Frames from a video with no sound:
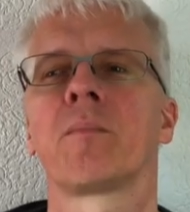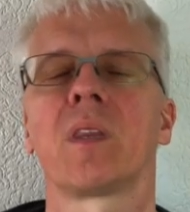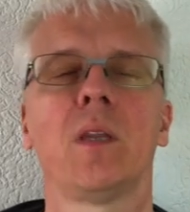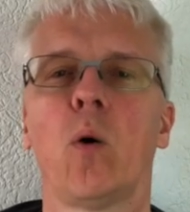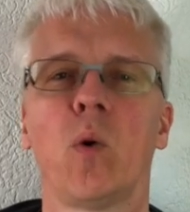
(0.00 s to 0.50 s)

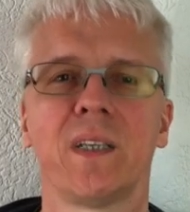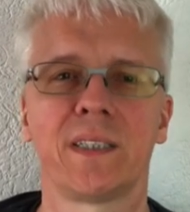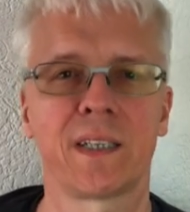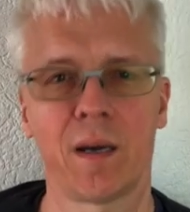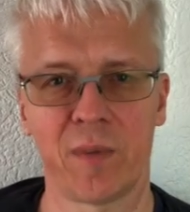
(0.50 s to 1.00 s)
no one's
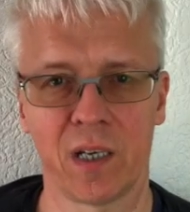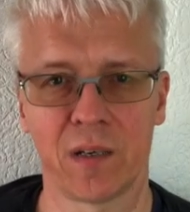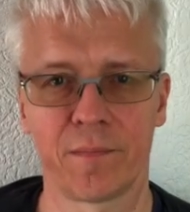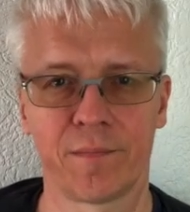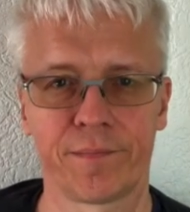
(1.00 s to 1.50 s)
coming.
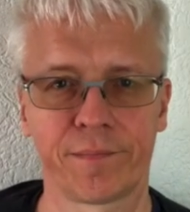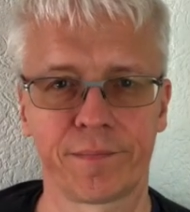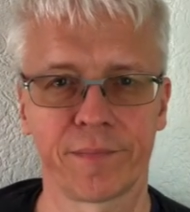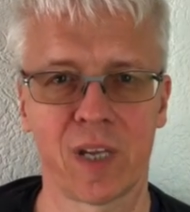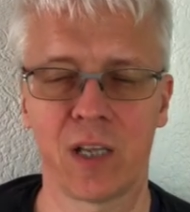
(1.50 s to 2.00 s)

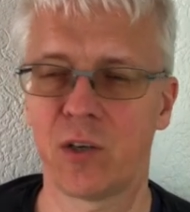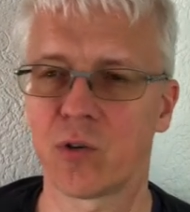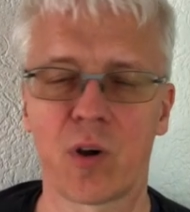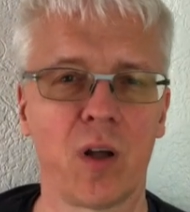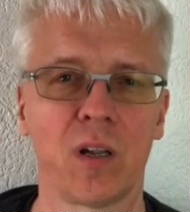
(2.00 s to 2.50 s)
And you're
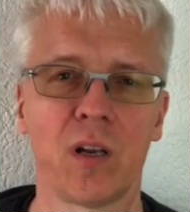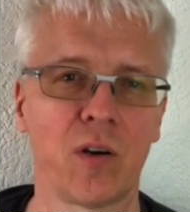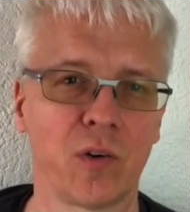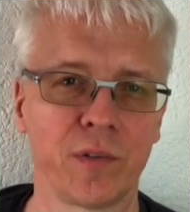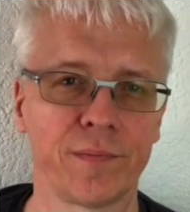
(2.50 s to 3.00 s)
all
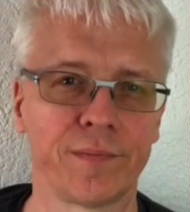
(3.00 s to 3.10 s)
alone.